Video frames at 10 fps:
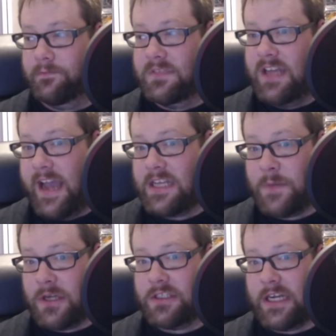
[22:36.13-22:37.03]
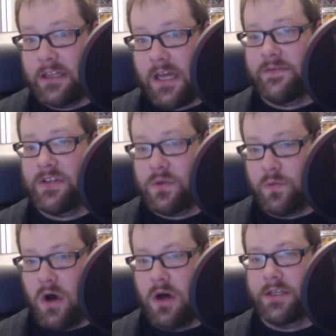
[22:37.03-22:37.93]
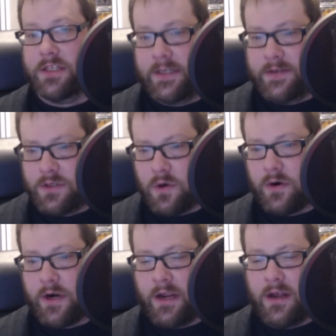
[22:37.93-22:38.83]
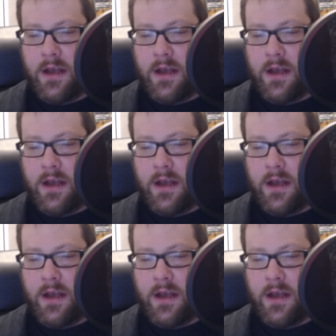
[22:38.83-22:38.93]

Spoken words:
As much as I love Swan's story,